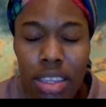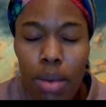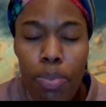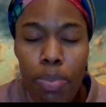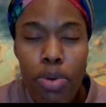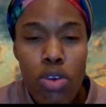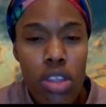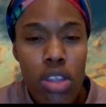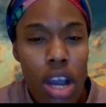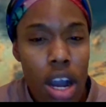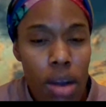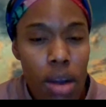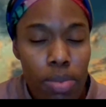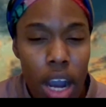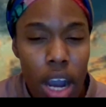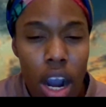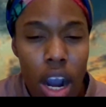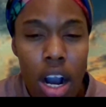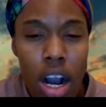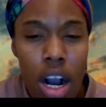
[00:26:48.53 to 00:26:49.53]
to put
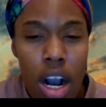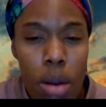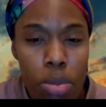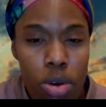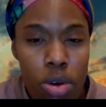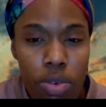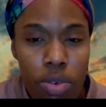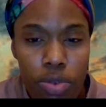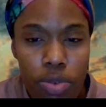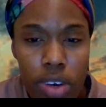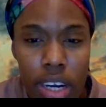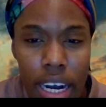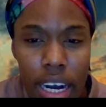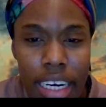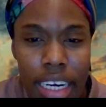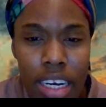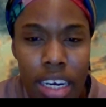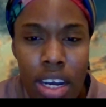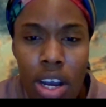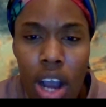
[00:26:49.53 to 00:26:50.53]
on the armor of
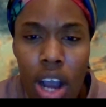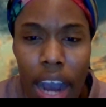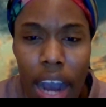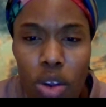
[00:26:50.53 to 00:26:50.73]
God,